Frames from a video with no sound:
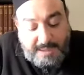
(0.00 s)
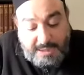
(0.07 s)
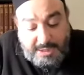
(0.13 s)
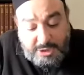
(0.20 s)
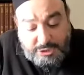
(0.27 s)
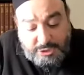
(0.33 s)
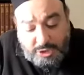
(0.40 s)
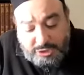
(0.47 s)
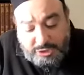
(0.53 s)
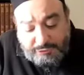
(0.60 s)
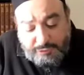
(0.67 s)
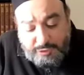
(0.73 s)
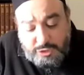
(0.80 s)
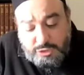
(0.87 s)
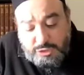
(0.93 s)
It is
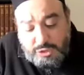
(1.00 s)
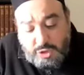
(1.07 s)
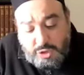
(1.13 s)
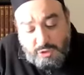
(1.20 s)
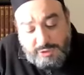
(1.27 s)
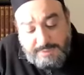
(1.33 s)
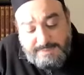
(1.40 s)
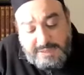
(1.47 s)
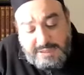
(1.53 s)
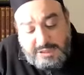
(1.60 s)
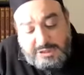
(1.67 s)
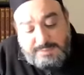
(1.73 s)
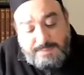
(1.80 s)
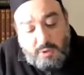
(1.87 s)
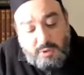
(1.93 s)
also for you to know that being
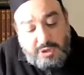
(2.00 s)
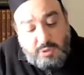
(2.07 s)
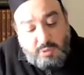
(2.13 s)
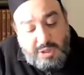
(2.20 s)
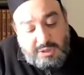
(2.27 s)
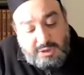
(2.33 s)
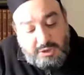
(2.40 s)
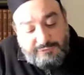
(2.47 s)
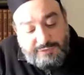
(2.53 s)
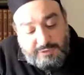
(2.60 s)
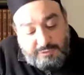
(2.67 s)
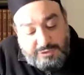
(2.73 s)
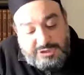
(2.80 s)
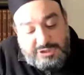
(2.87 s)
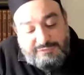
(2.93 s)
spoken well of and
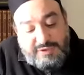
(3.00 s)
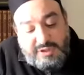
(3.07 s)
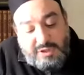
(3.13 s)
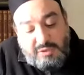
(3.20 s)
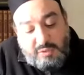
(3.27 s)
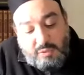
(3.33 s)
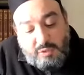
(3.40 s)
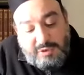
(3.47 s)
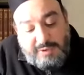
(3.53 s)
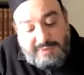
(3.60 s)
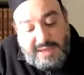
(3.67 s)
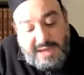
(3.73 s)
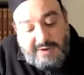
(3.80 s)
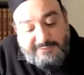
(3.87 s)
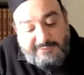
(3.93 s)
receiving a reward in
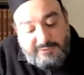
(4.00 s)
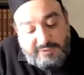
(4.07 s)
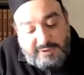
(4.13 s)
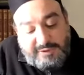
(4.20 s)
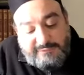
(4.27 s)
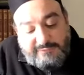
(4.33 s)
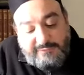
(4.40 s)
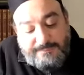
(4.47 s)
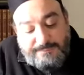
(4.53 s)
the afterlife